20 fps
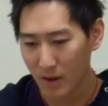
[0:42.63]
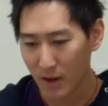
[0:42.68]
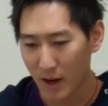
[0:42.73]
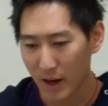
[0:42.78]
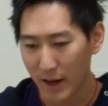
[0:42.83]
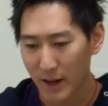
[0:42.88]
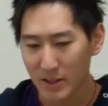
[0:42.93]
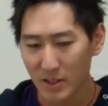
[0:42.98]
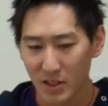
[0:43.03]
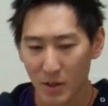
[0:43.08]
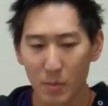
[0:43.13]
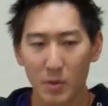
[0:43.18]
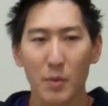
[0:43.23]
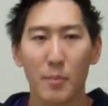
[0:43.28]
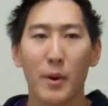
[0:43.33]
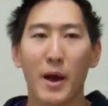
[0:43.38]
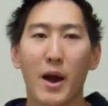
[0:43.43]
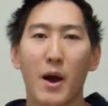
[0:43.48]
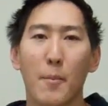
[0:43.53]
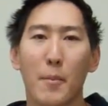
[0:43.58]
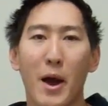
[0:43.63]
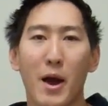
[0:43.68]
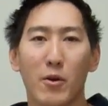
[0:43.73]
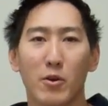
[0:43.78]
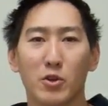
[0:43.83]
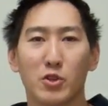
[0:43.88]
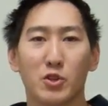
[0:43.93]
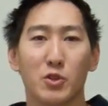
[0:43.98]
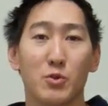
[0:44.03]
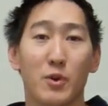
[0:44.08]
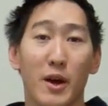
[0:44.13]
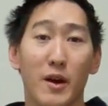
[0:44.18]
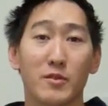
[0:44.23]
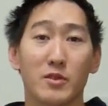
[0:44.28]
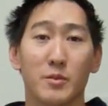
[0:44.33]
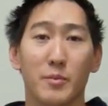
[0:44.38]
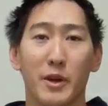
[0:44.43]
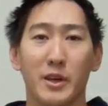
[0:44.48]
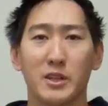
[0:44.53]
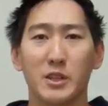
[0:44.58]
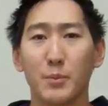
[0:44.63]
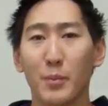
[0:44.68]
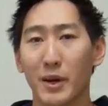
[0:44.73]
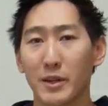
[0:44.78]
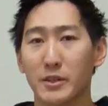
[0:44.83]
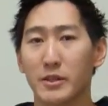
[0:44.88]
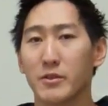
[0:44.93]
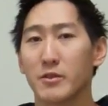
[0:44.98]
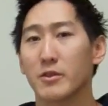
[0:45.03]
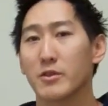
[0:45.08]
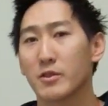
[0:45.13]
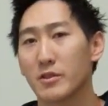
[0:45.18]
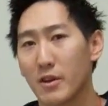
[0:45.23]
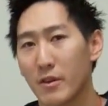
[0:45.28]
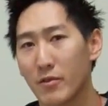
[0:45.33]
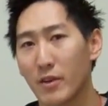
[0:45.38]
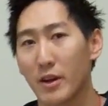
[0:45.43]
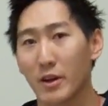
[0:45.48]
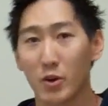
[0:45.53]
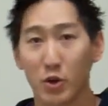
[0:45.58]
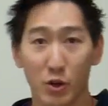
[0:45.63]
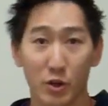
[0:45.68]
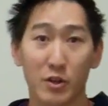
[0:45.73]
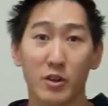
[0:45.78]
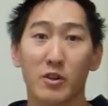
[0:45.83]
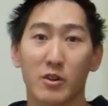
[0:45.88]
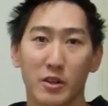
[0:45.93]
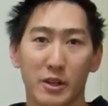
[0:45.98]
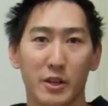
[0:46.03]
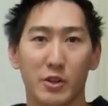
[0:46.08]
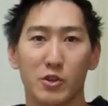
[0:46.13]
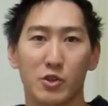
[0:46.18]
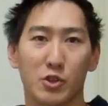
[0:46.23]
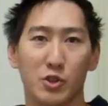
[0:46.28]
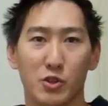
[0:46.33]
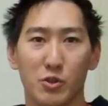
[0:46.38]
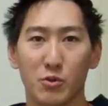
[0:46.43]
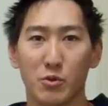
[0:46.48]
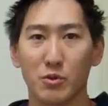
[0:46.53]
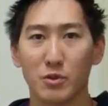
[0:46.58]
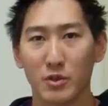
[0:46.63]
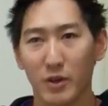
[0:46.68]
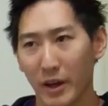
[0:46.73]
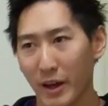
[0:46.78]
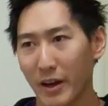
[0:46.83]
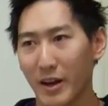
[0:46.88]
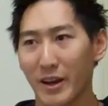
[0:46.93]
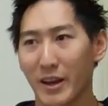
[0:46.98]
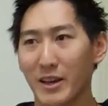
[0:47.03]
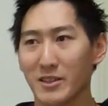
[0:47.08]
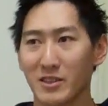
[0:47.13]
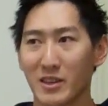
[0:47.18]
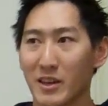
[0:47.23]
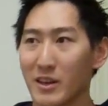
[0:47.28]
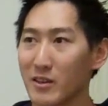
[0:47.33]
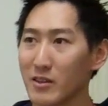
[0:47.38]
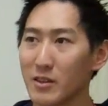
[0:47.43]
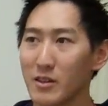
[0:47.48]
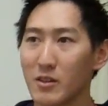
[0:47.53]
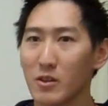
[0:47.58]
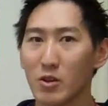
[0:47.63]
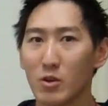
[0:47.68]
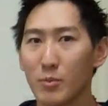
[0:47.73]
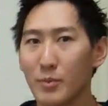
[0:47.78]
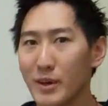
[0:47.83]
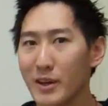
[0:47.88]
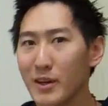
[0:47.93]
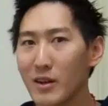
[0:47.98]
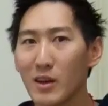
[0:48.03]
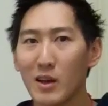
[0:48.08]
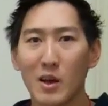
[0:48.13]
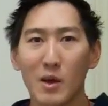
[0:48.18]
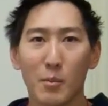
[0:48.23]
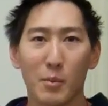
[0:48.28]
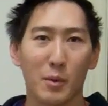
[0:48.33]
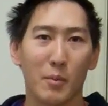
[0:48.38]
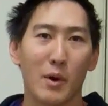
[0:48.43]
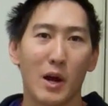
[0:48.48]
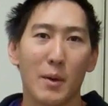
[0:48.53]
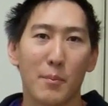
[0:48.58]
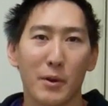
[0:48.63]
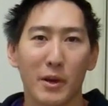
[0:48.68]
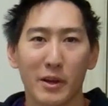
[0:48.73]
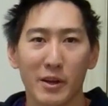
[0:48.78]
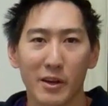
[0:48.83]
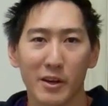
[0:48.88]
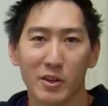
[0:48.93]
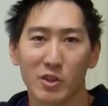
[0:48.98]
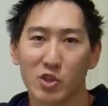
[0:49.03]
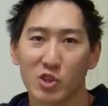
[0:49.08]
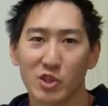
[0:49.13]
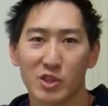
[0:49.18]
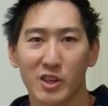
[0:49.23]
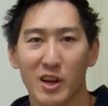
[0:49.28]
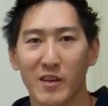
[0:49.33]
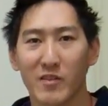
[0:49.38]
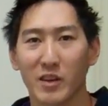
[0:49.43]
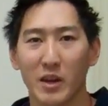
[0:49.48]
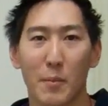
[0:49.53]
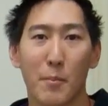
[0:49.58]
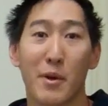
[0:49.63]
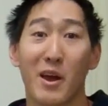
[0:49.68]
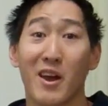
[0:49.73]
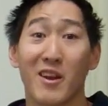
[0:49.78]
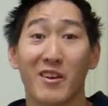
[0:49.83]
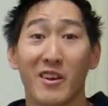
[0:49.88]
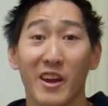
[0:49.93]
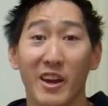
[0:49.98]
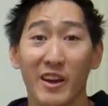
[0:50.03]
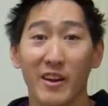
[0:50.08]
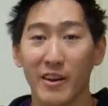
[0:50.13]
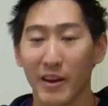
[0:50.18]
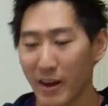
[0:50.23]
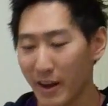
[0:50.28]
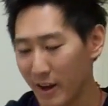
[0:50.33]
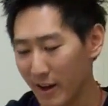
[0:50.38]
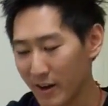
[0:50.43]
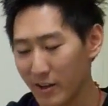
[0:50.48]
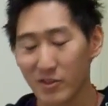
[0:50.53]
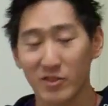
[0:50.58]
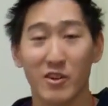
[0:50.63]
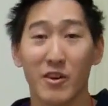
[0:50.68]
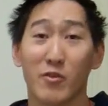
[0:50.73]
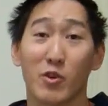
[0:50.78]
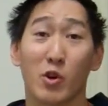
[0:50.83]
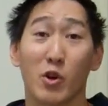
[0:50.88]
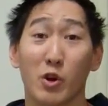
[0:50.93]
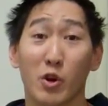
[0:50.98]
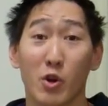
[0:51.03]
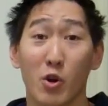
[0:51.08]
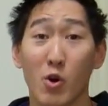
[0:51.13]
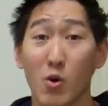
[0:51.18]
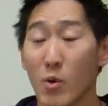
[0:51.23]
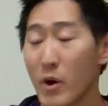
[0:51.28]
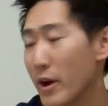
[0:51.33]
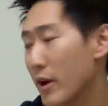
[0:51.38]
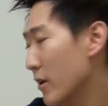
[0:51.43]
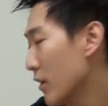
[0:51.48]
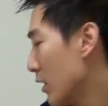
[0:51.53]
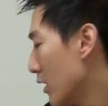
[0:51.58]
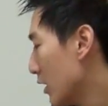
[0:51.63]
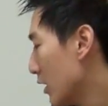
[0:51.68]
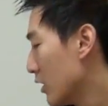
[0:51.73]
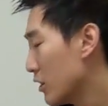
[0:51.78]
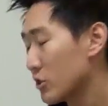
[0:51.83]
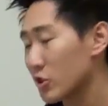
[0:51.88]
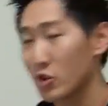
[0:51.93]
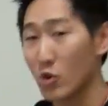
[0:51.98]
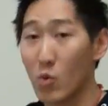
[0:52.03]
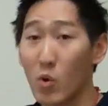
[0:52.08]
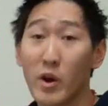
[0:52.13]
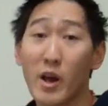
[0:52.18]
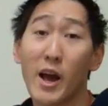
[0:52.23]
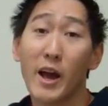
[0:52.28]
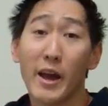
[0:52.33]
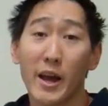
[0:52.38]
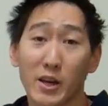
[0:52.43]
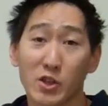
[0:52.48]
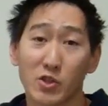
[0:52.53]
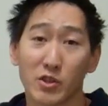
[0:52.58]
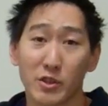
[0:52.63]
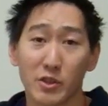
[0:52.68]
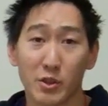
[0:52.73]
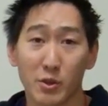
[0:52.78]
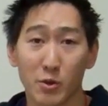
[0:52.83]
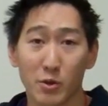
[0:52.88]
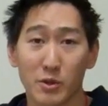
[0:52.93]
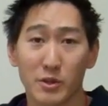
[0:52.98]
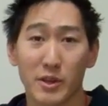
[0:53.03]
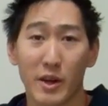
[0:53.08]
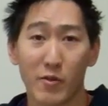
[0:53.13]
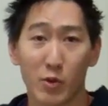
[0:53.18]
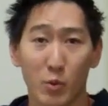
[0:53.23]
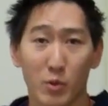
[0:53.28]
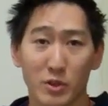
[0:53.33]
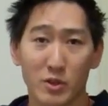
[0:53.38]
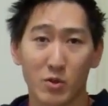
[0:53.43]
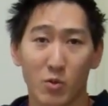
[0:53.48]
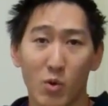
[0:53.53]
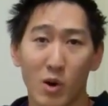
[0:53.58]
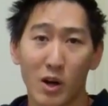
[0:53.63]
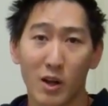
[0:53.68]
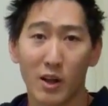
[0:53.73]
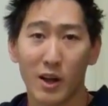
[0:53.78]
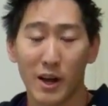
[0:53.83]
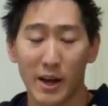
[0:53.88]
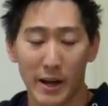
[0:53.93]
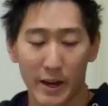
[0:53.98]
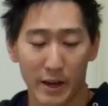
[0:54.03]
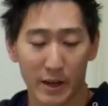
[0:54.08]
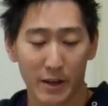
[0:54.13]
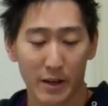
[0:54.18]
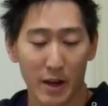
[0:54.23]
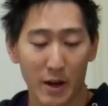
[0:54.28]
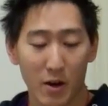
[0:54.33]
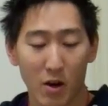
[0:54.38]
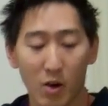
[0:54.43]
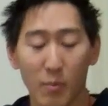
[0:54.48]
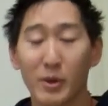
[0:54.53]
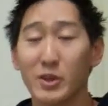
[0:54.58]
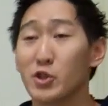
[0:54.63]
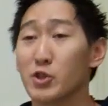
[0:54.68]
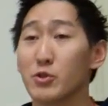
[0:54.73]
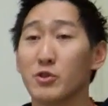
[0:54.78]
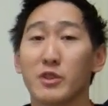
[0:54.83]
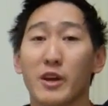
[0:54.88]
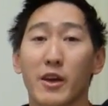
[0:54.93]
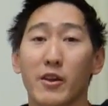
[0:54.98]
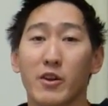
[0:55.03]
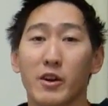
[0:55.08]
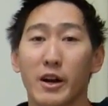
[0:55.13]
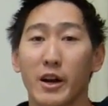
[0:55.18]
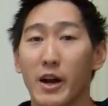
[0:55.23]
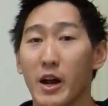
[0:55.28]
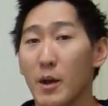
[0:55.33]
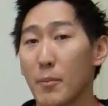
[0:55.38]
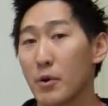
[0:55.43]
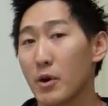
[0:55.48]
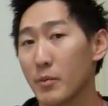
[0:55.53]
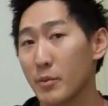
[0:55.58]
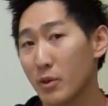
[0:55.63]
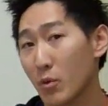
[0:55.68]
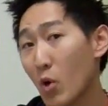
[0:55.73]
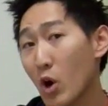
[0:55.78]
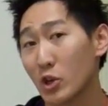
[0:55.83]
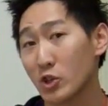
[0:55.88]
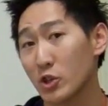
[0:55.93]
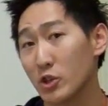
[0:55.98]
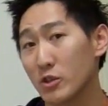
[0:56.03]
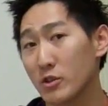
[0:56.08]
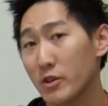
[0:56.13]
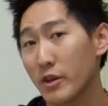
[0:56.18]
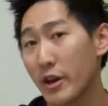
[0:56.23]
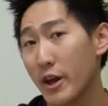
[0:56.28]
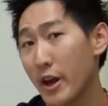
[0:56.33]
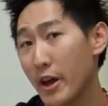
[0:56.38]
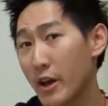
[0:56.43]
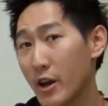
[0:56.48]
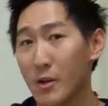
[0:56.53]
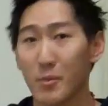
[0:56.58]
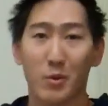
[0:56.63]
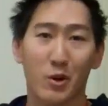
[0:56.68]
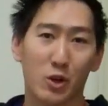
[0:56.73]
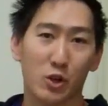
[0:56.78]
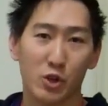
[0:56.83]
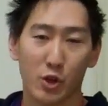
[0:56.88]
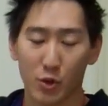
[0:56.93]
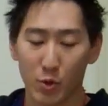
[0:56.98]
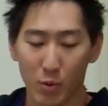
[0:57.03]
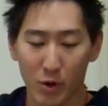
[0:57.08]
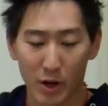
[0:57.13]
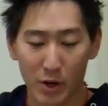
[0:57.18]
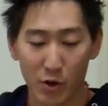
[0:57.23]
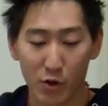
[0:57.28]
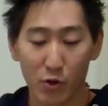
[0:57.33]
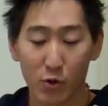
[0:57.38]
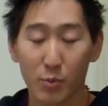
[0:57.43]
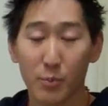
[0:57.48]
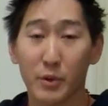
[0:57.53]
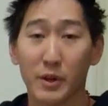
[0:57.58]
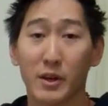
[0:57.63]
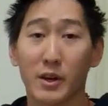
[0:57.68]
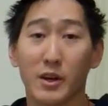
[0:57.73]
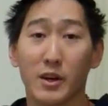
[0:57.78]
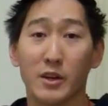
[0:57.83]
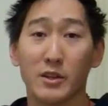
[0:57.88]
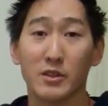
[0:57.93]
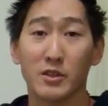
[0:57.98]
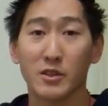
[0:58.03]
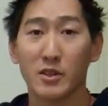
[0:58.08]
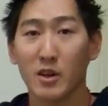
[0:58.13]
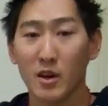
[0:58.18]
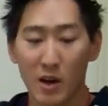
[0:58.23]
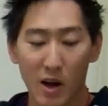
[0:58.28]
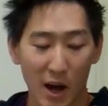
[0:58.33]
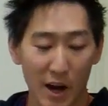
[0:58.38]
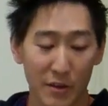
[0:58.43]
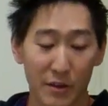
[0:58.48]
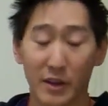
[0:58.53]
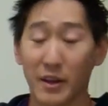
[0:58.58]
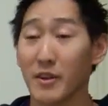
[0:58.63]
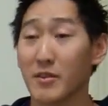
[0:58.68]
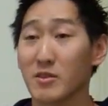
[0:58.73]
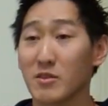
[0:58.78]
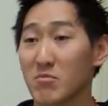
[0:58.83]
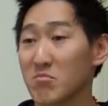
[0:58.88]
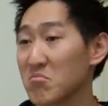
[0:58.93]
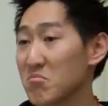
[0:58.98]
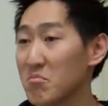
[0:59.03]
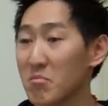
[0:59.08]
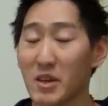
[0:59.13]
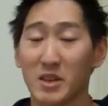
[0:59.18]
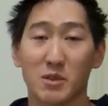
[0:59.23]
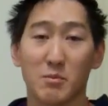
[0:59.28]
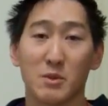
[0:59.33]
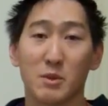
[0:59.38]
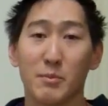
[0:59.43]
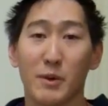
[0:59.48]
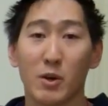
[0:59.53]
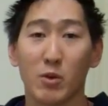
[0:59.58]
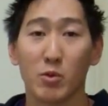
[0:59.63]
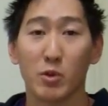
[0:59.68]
I guess some of the powders do have some antibacterial stuff that could clean your shoes and I guess kill it a little bit, but in my opinion it's just kind of like a band-aid and it's never going to go away. So what I actually do is every once in a while I get all my shoes together and I put them in the washer, and I'm going to show you what I do because I think it makes them smell